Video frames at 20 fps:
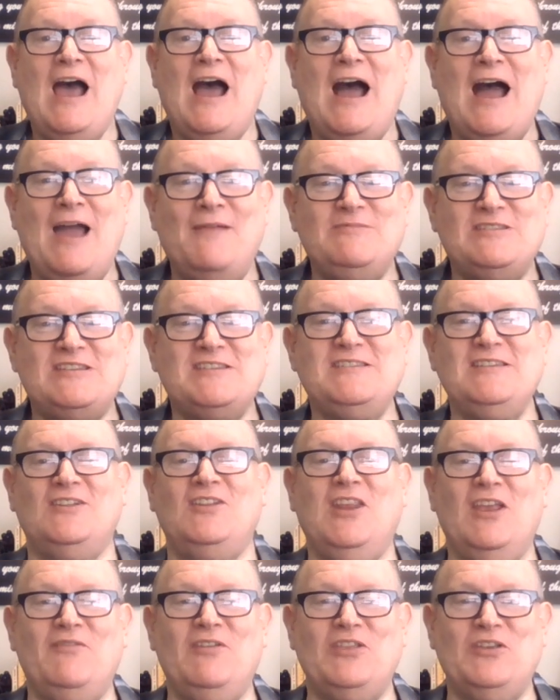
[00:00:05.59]
I'm still
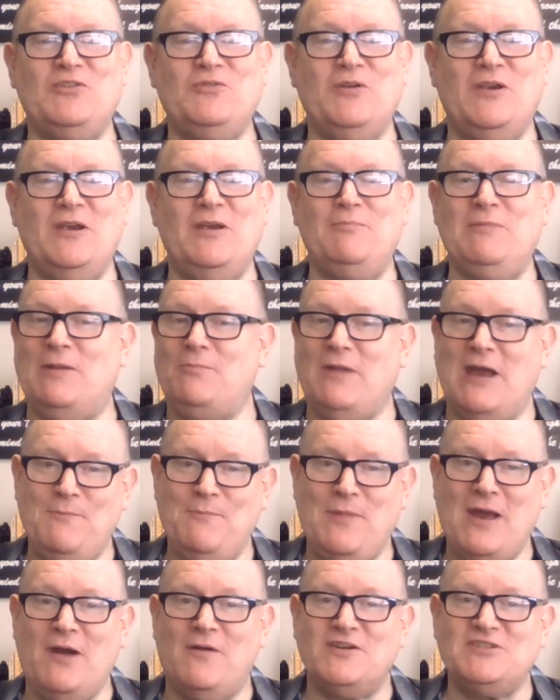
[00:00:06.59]
living the dream, and my
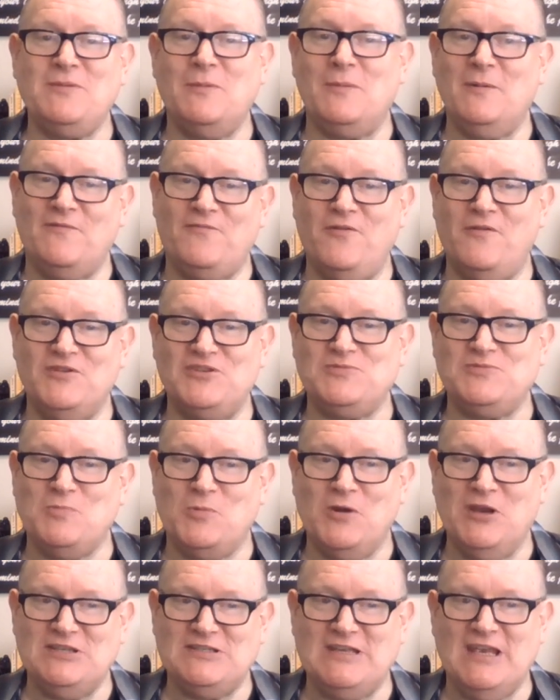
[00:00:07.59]
power student for this
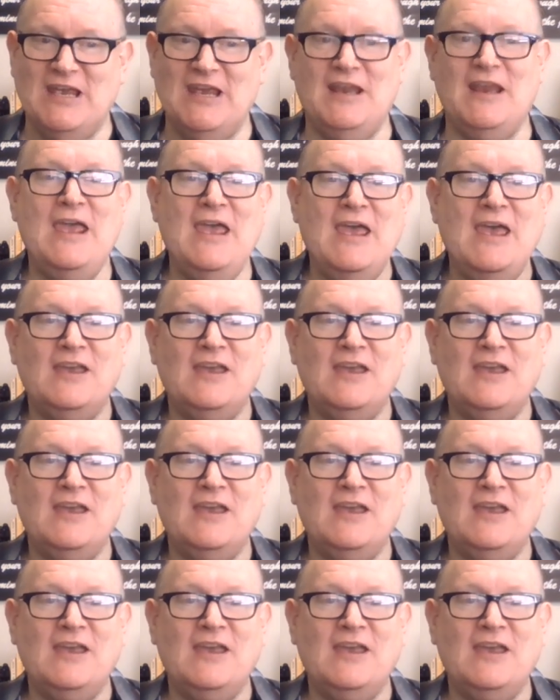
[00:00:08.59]
morning said,